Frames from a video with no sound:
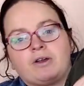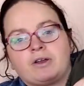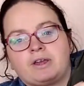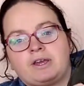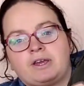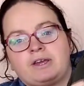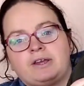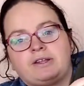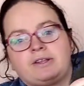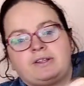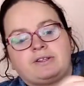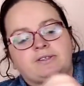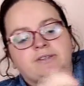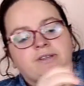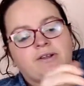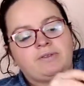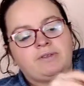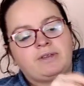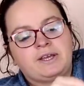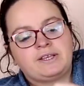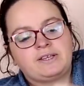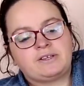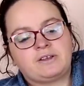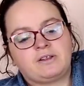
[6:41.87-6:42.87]
pockets,
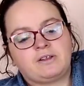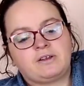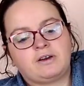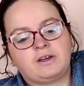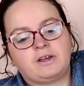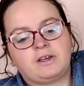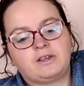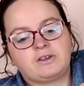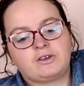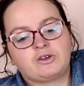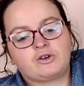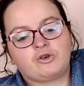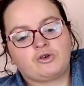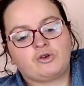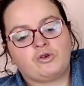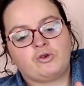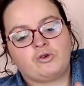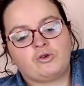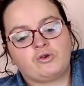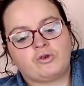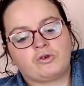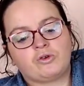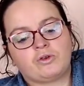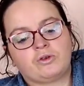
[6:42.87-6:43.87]
and these are like
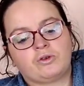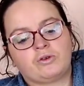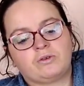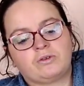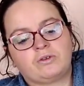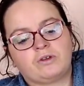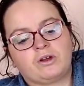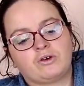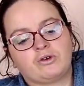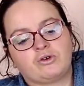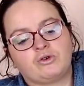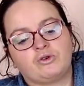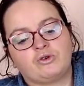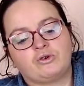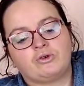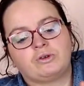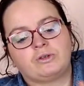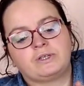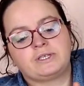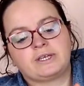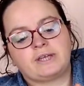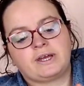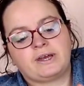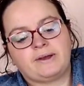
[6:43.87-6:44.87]
cord, not
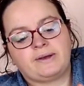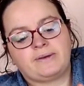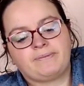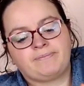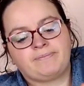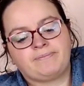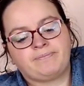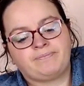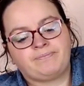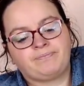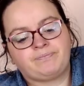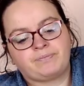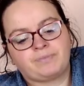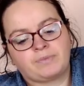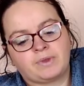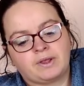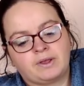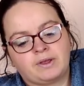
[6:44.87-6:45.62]
cords, um,